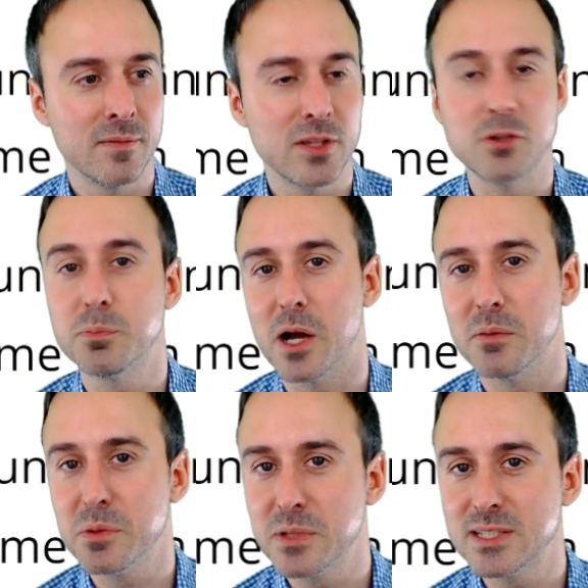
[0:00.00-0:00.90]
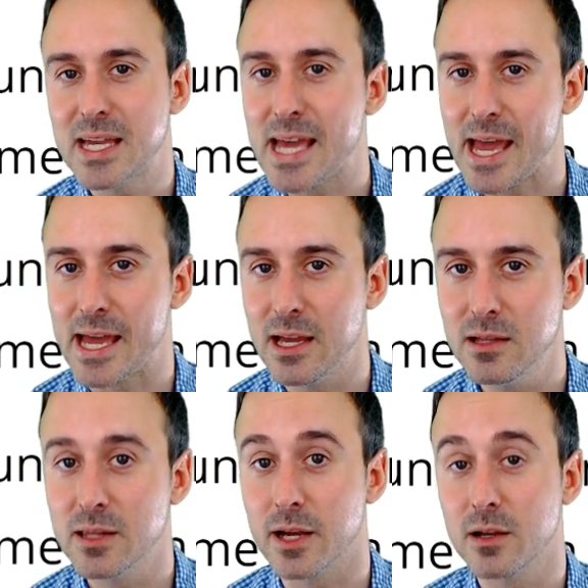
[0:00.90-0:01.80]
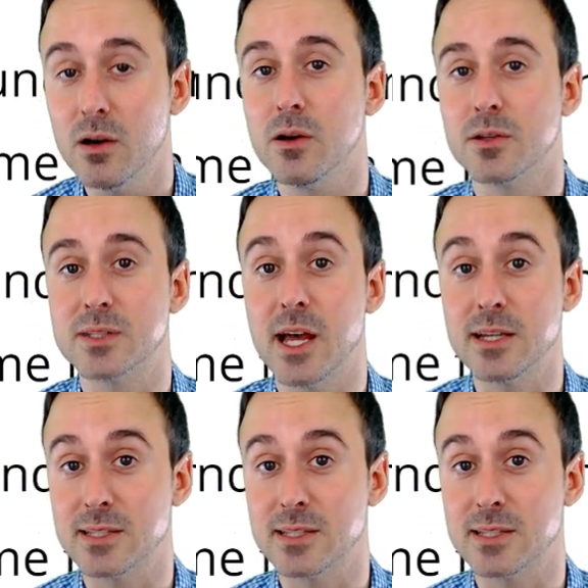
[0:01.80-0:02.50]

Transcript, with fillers: You'd probably say "a" like, "Oh, it's nice,